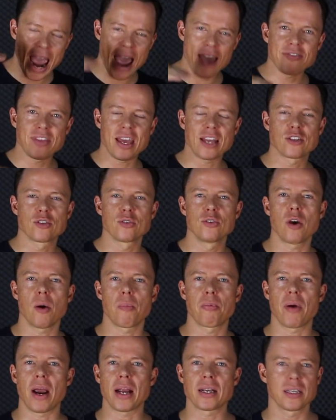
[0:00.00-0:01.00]
add that to
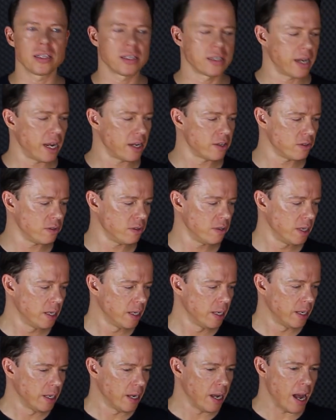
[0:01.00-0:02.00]
your practice schedule.
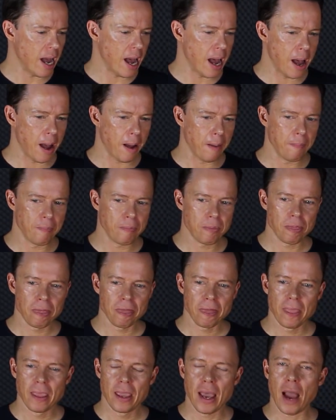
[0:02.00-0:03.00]

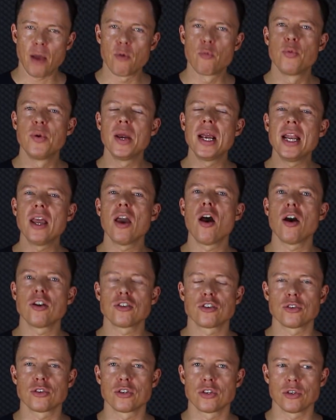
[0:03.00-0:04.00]
I really
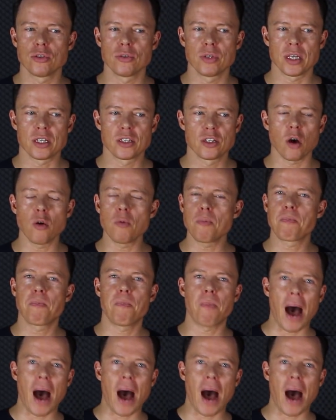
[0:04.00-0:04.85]
urge you to do this. Don't